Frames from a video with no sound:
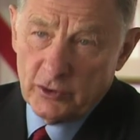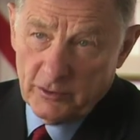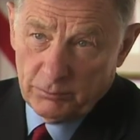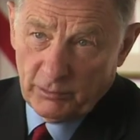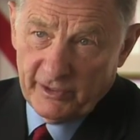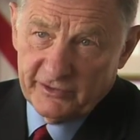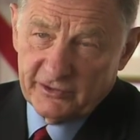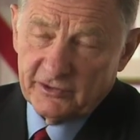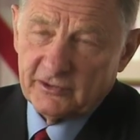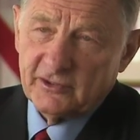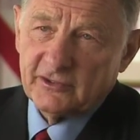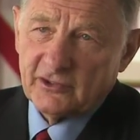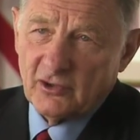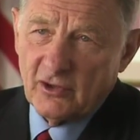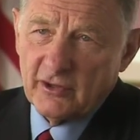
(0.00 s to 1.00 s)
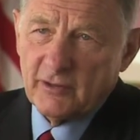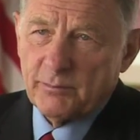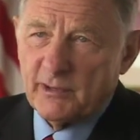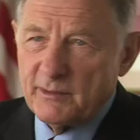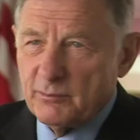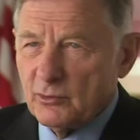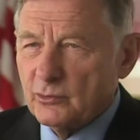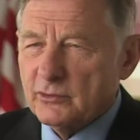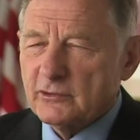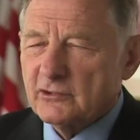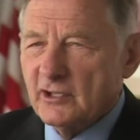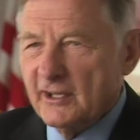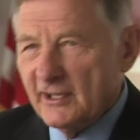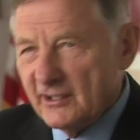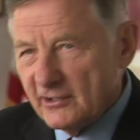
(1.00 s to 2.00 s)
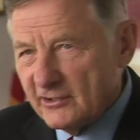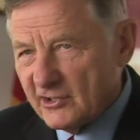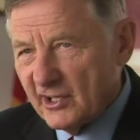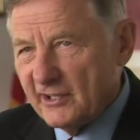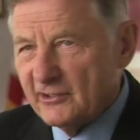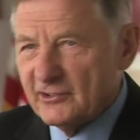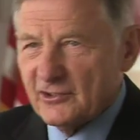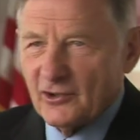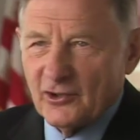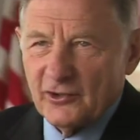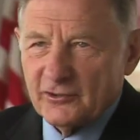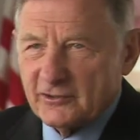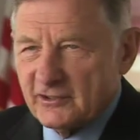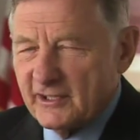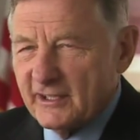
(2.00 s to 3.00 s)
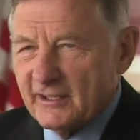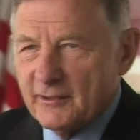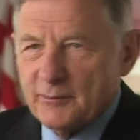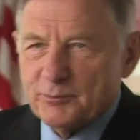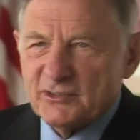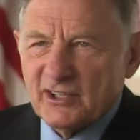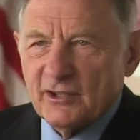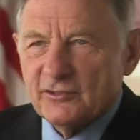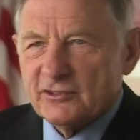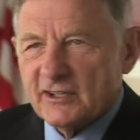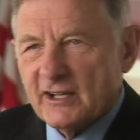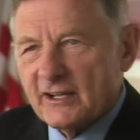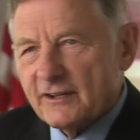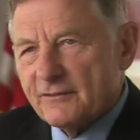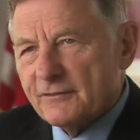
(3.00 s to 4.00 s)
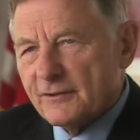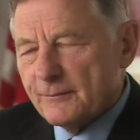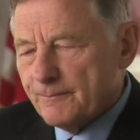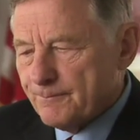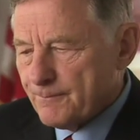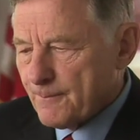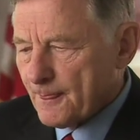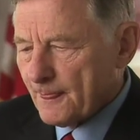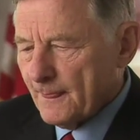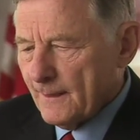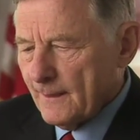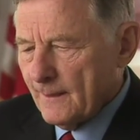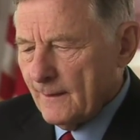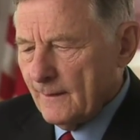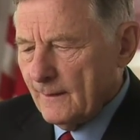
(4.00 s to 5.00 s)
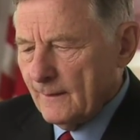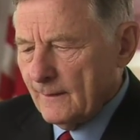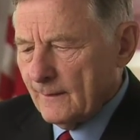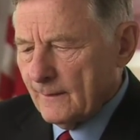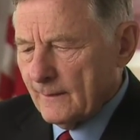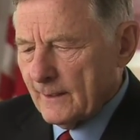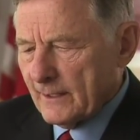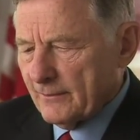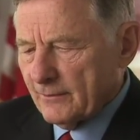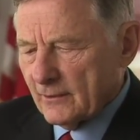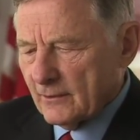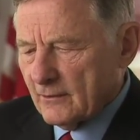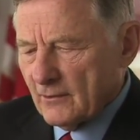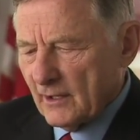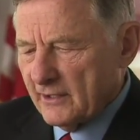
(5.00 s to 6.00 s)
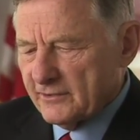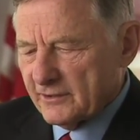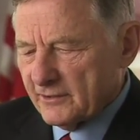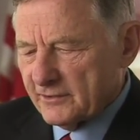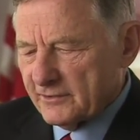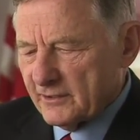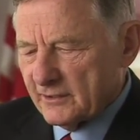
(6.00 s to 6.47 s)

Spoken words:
the places and saw the people with chainsaws digging themselves out of a crisis.